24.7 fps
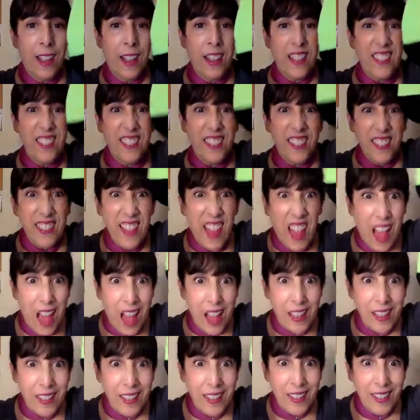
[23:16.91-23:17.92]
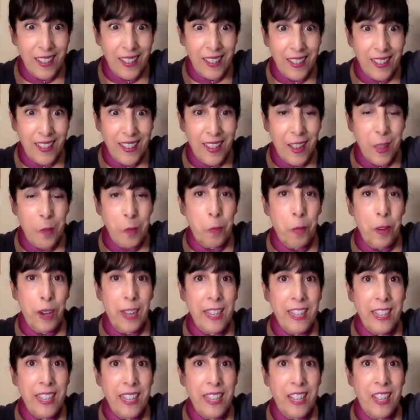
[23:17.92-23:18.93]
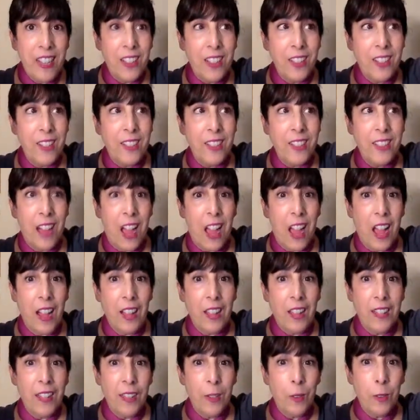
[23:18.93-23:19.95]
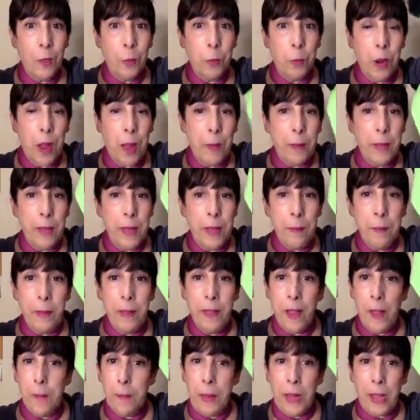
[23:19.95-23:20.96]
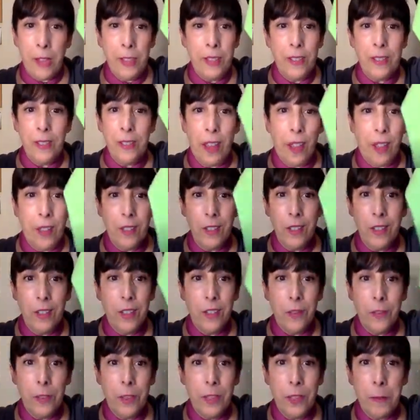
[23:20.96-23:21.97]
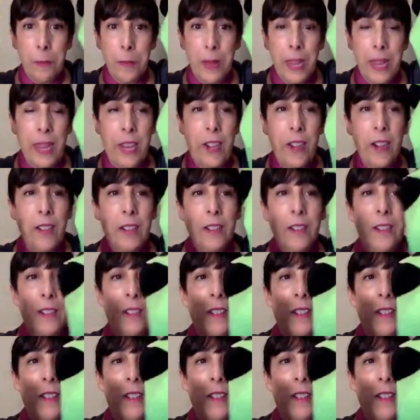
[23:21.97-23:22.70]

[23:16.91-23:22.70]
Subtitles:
a sock, a brightly colored sock that was probably about $1 for the pair.